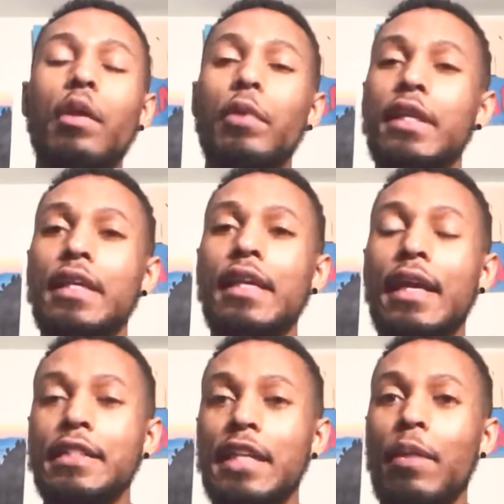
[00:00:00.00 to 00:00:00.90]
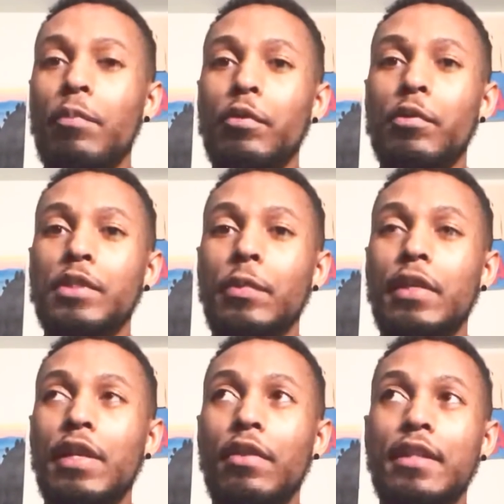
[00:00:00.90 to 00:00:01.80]
We did examples and we
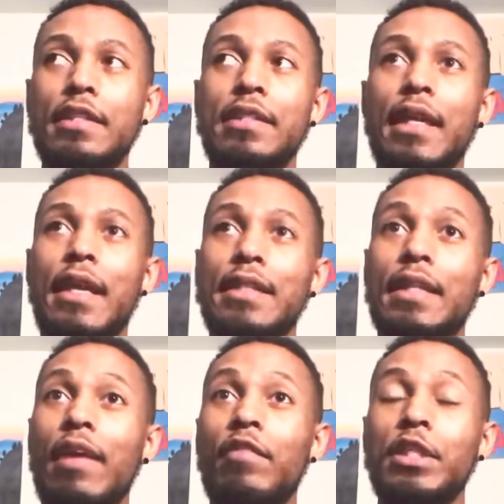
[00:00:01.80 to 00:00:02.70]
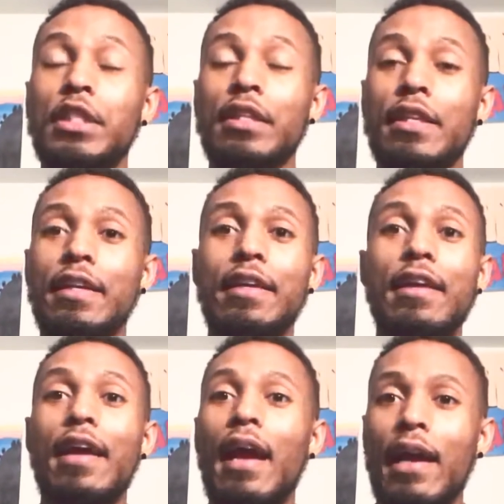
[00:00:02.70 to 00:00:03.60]
did all these things, and eventually
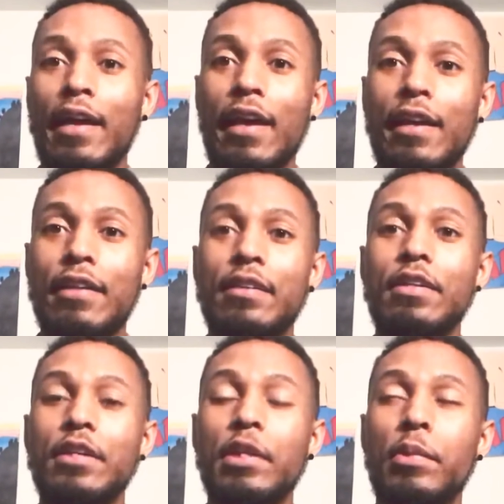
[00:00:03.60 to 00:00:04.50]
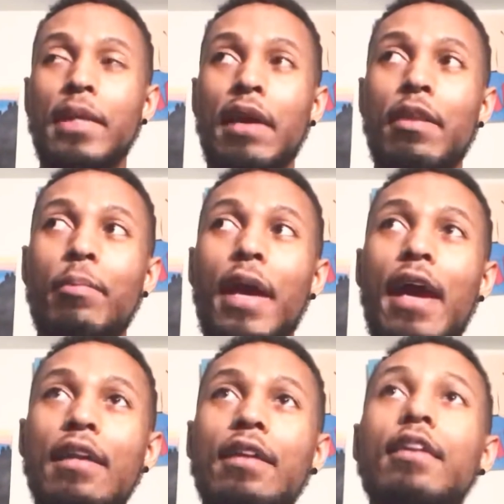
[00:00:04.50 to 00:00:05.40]
I got it, down and
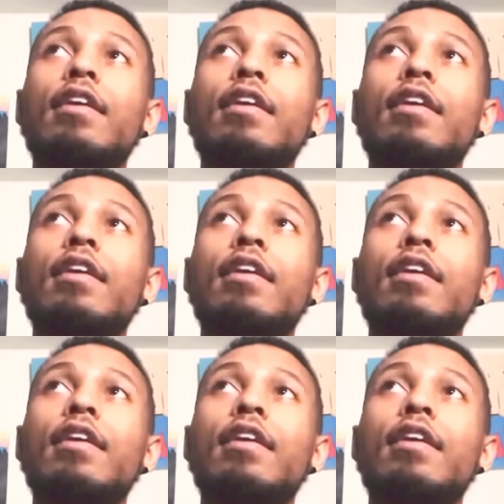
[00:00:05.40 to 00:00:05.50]
packed.